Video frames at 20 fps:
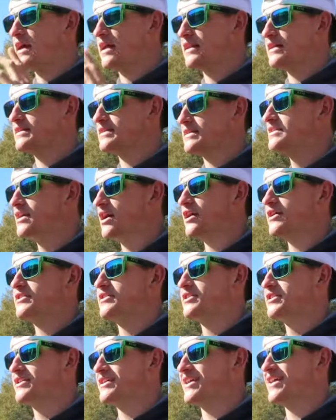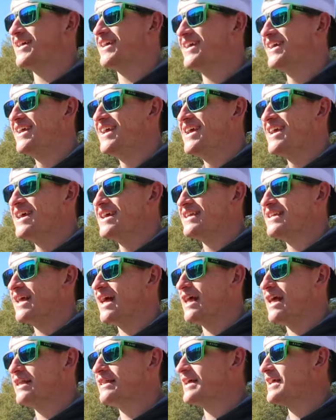That is such
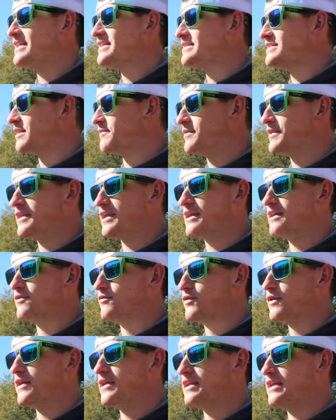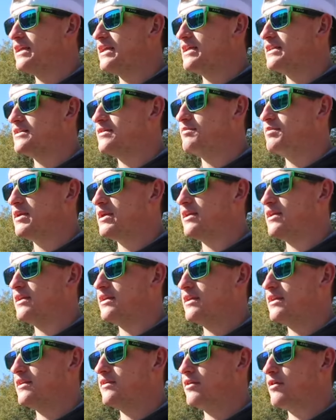that is something that you really need to
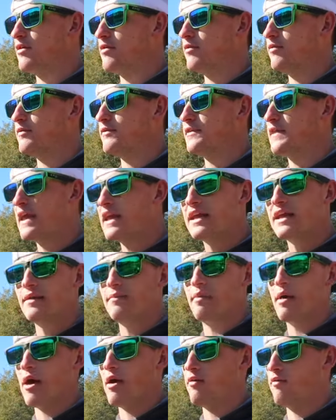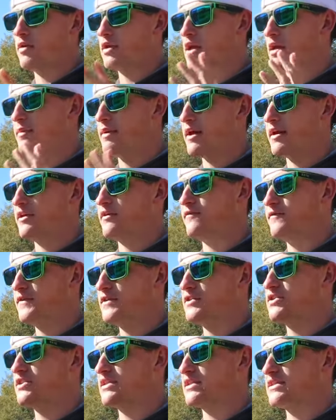be, you know, thinking about when coming out here
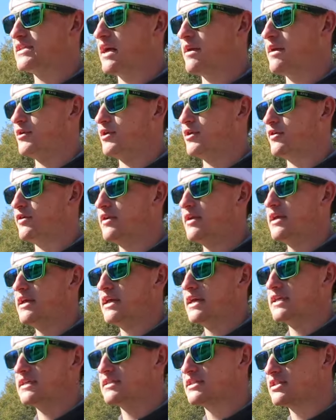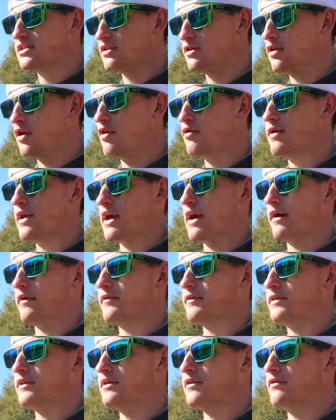fishing this of year, is slow
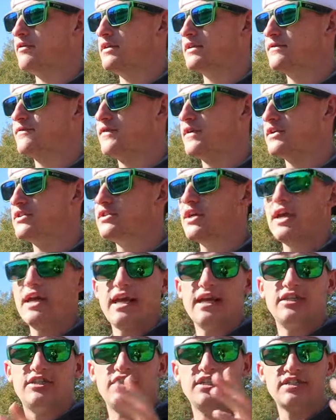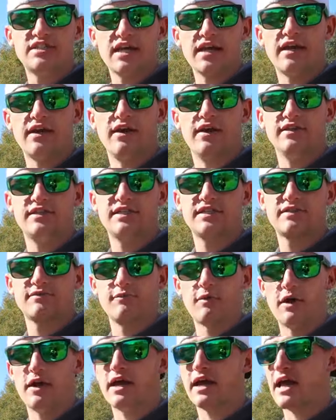down. You know, these fish, it's just like us. This is
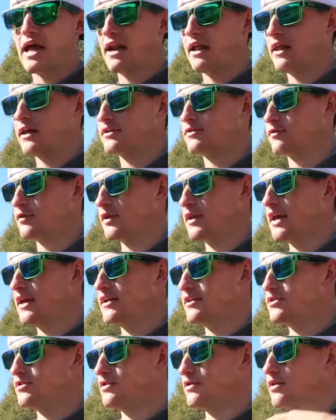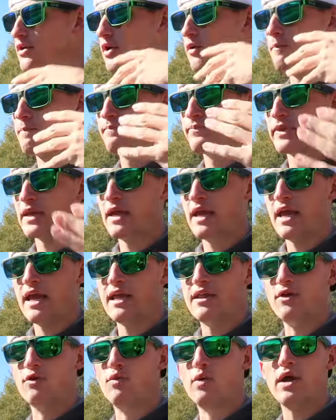what I kind of like to relate it to, you know.
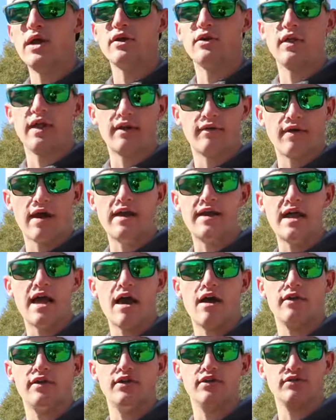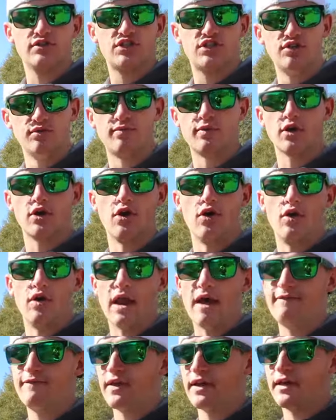In the winter, like right now, you know, it's super
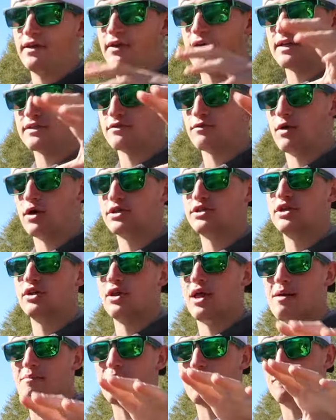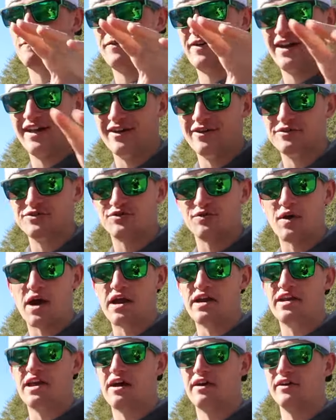cold. I feel like you guys are watching a lot more videos
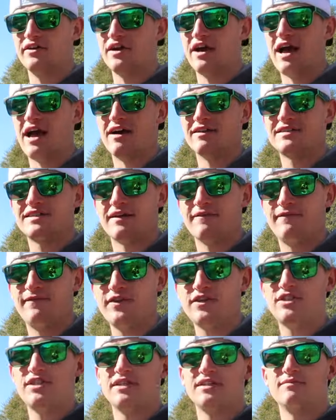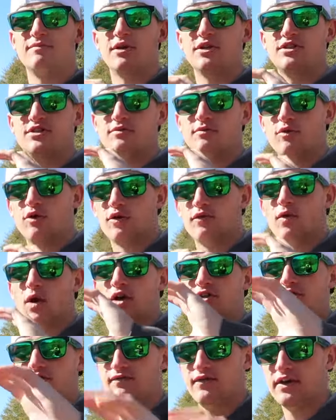right now. You're not outside fishing as much. You're more
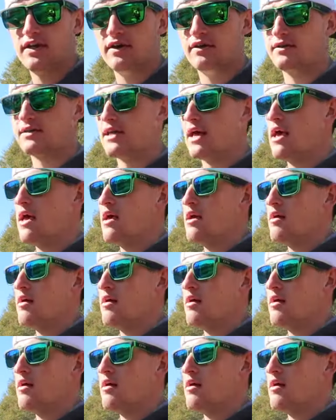watching videos